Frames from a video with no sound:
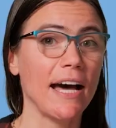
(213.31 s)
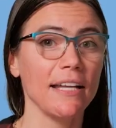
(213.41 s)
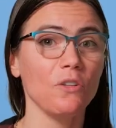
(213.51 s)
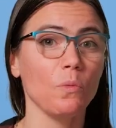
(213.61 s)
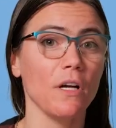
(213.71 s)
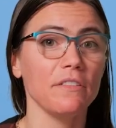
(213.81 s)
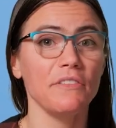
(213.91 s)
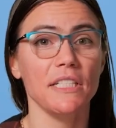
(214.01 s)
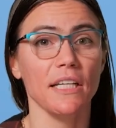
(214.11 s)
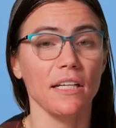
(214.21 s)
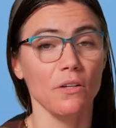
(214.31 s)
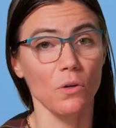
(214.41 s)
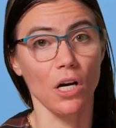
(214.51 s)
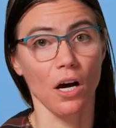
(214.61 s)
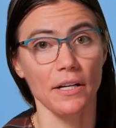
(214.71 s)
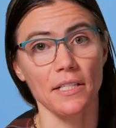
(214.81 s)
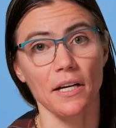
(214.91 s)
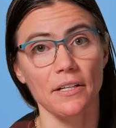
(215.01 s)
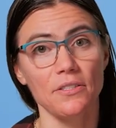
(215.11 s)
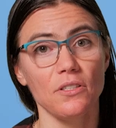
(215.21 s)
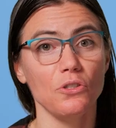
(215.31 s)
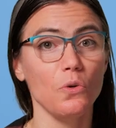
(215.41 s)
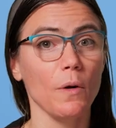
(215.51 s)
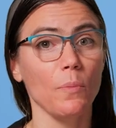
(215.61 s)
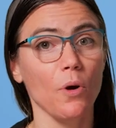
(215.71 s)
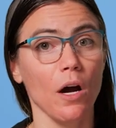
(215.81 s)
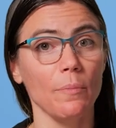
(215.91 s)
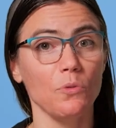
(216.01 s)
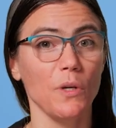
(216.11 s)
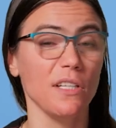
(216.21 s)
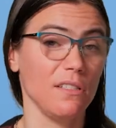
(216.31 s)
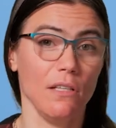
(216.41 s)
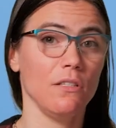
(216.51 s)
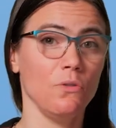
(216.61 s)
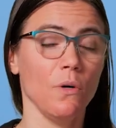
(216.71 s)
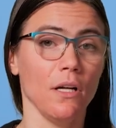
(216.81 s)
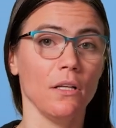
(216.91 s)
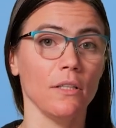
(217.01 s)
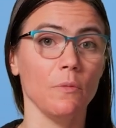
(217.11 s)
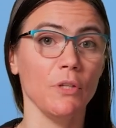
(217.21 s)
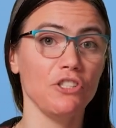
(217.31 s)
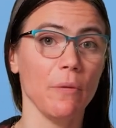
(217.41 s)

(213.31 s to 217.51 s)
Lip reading: added the relevant data or context to our prompt, we can send it to an LLM like